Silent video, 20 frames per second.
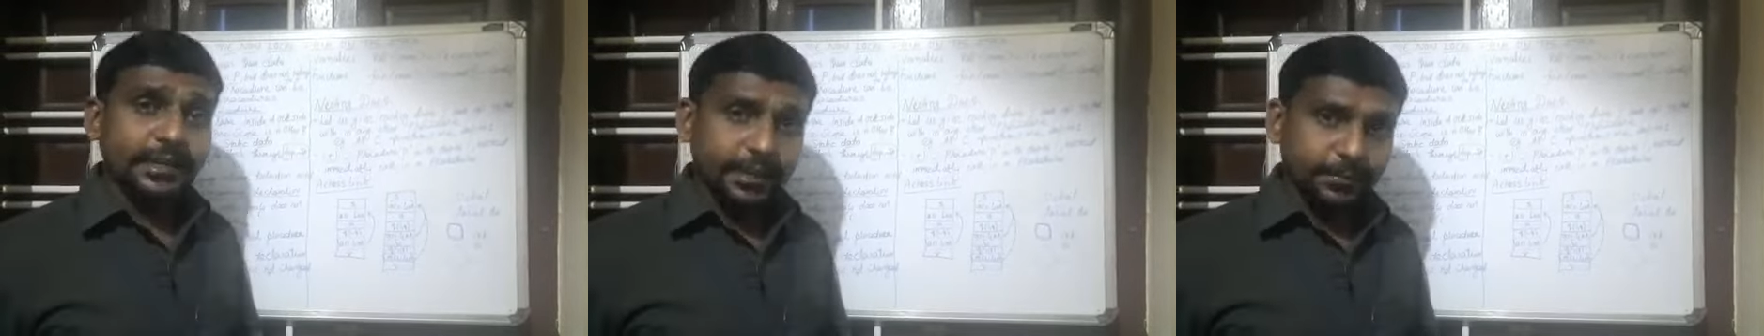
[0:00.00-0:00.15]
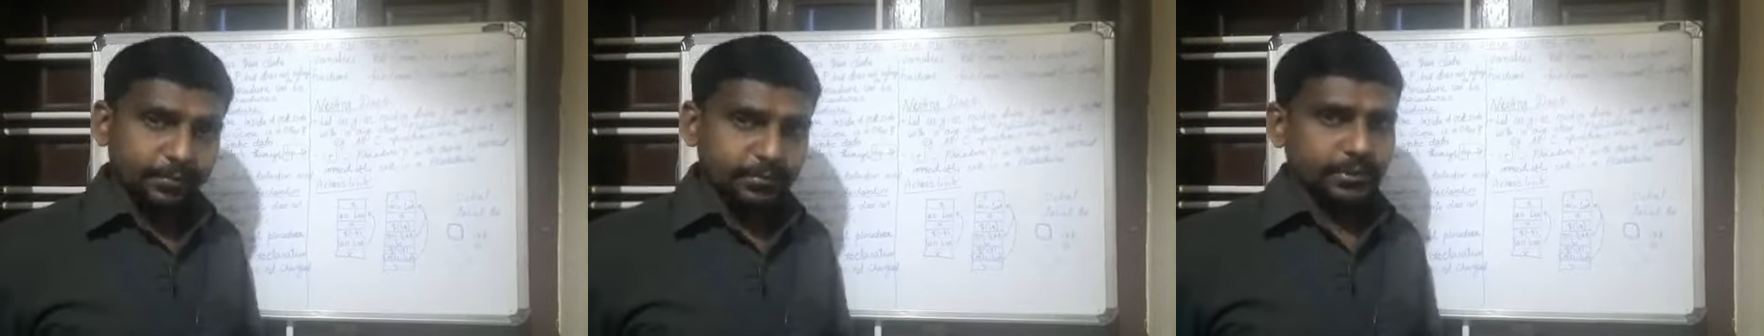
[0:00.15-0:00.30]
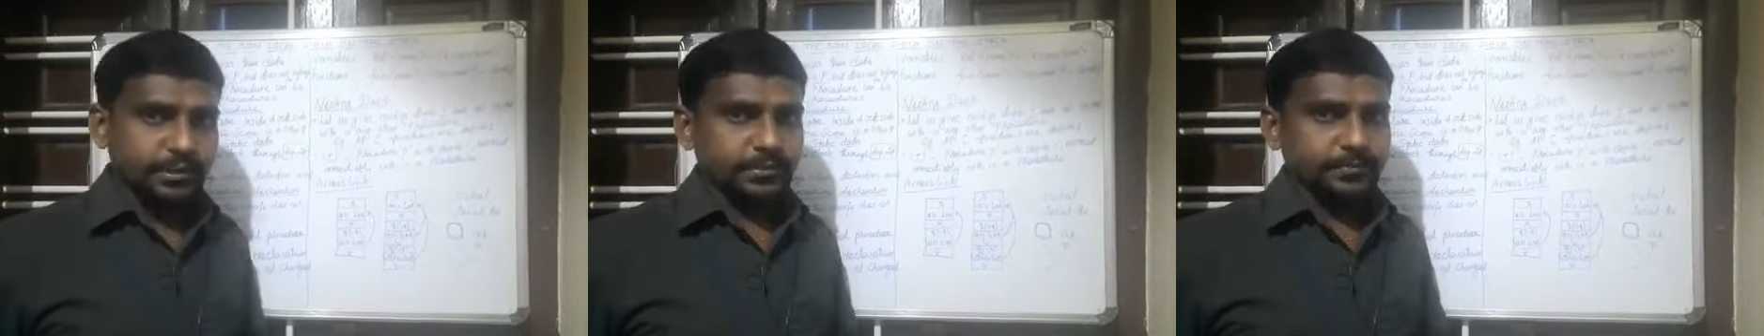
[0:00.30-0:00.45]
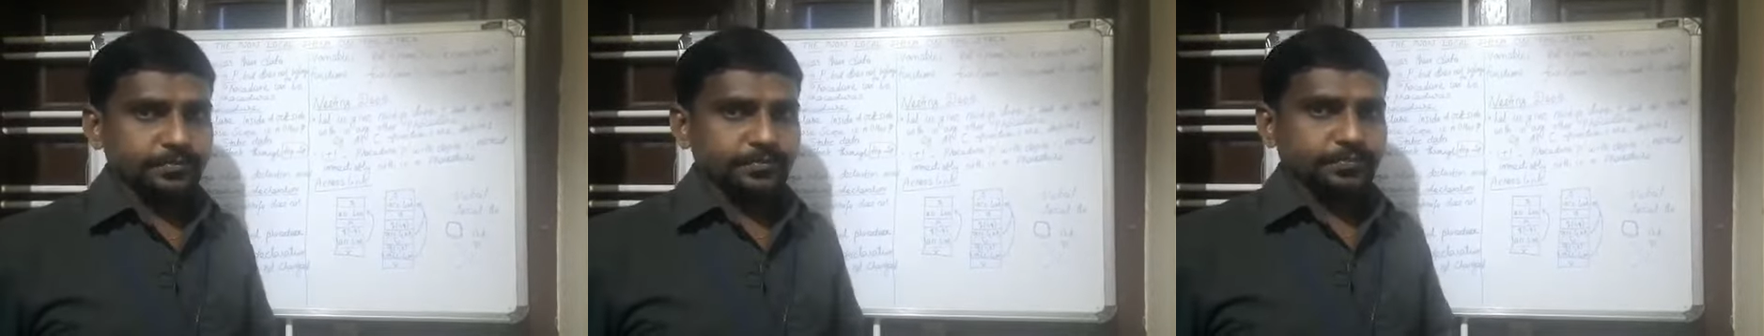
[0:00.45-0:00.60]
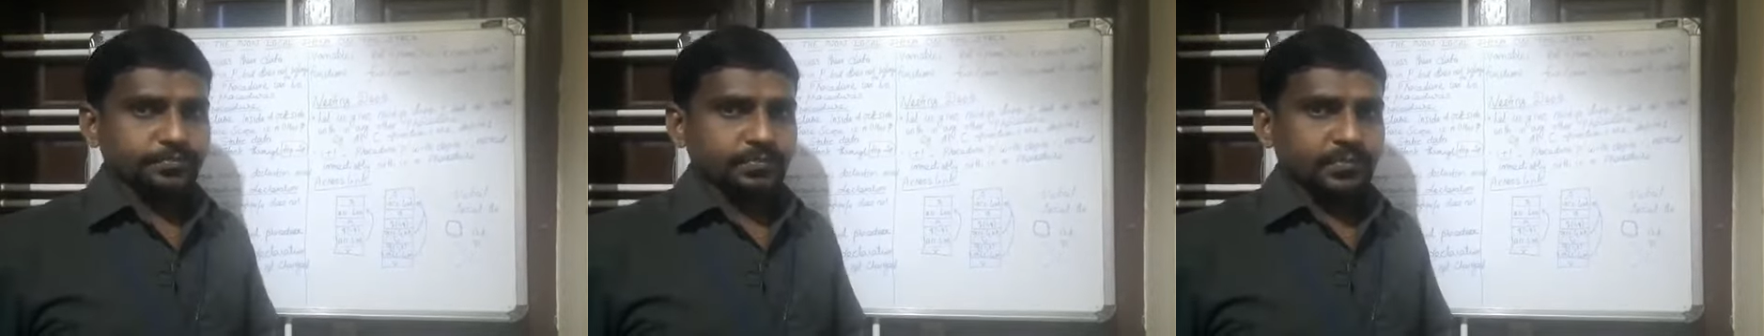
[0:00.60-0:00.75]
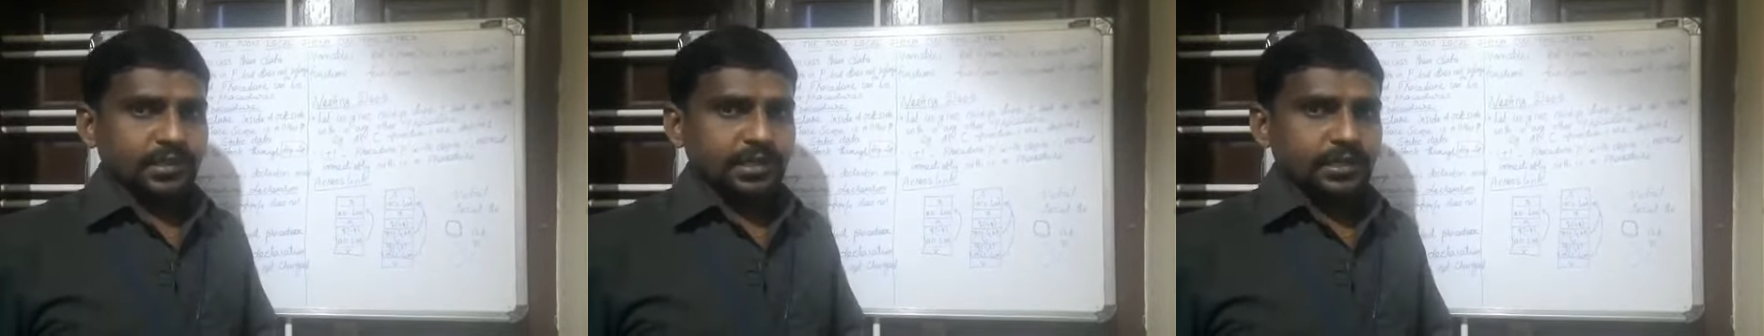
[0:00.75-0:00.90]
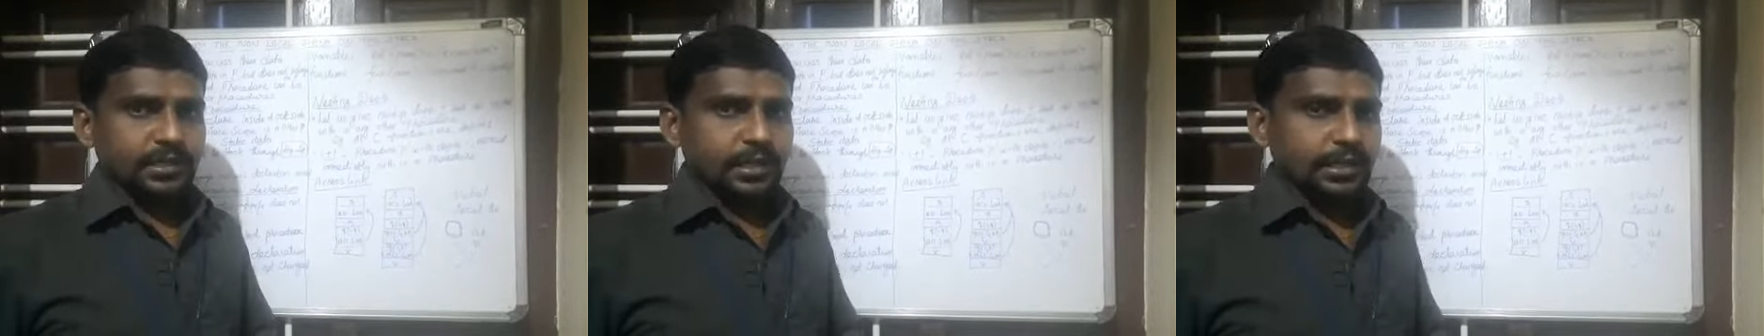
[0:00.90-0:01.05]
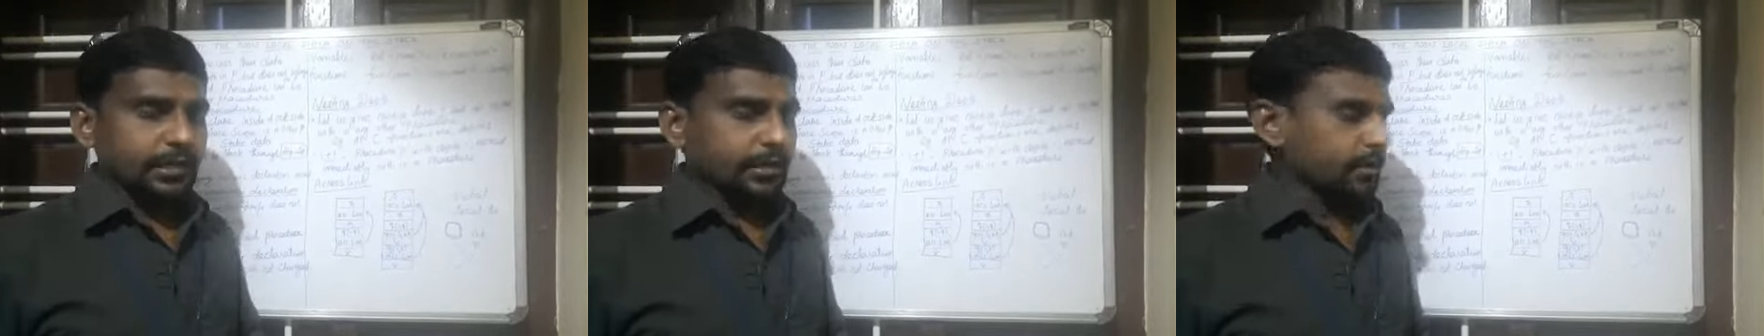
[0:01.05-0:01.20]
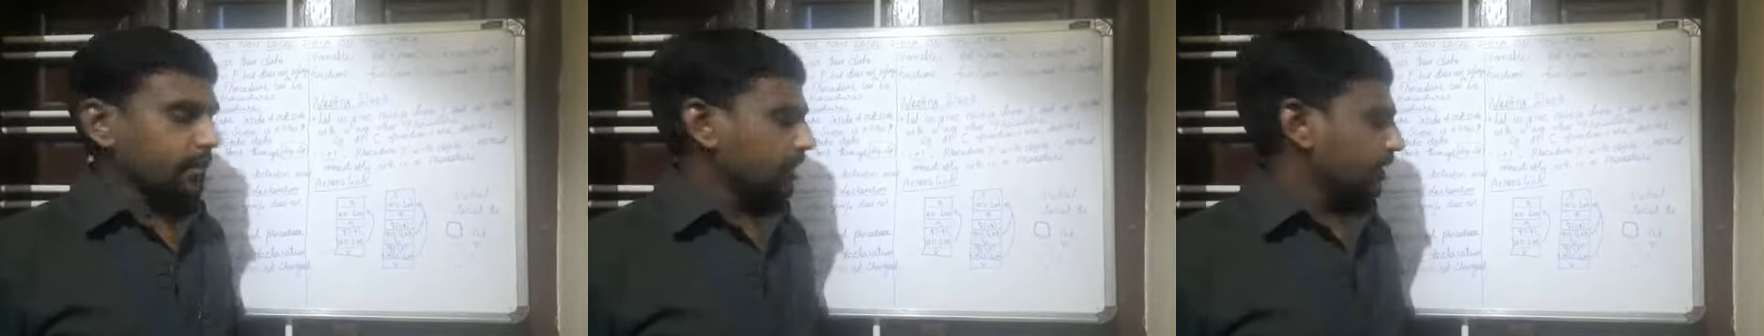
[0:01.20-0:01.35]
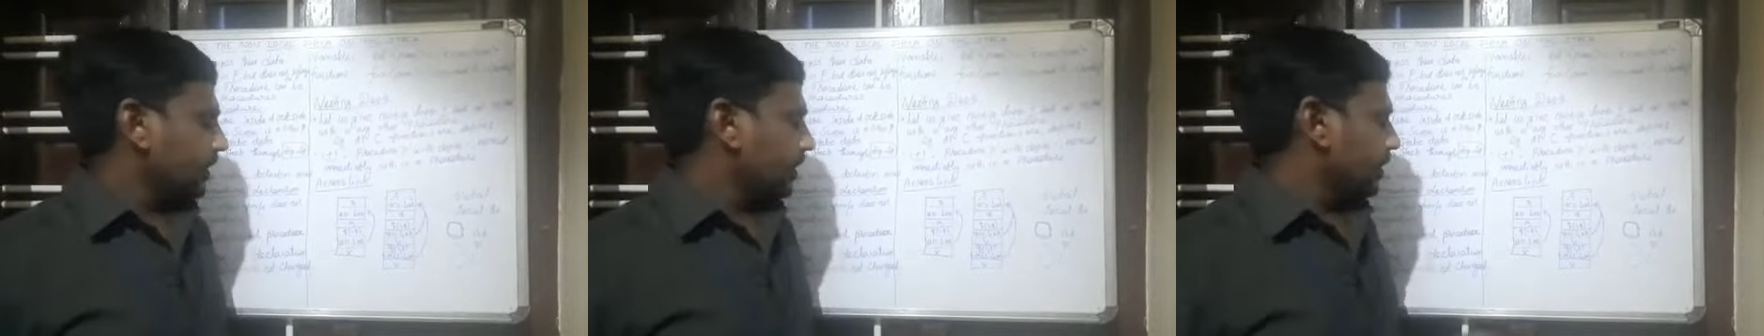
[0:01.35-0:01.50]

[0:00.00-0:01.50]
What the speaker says: depth. Clear?